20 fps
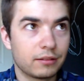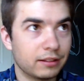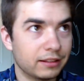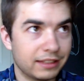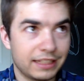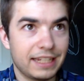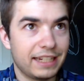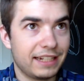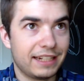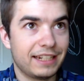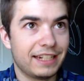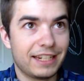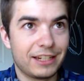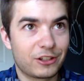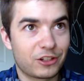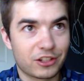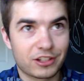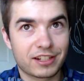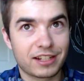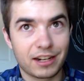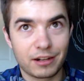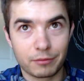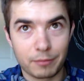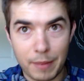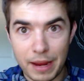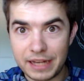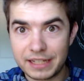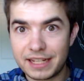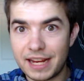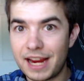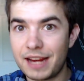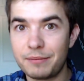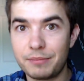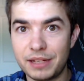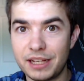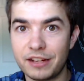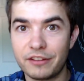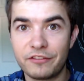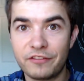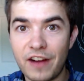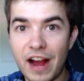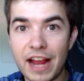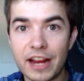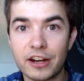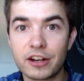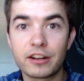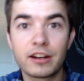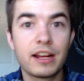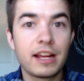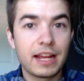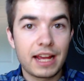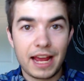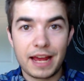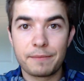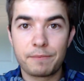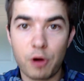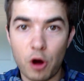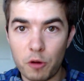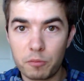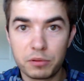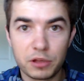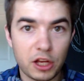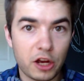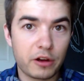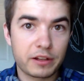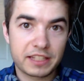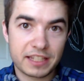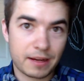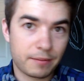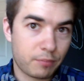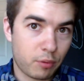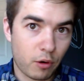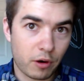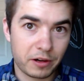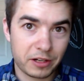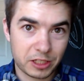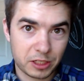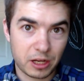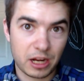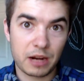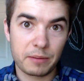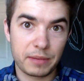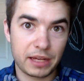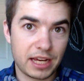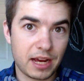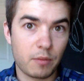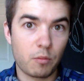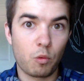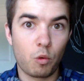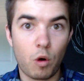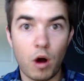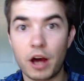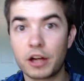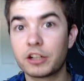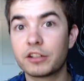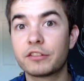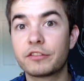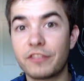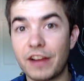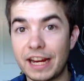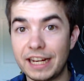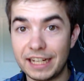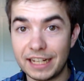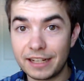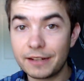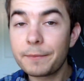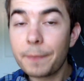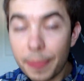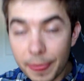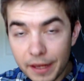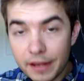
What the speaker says: Litten is just going to maintain being fire, and Poplio at some point is going to become water fighting.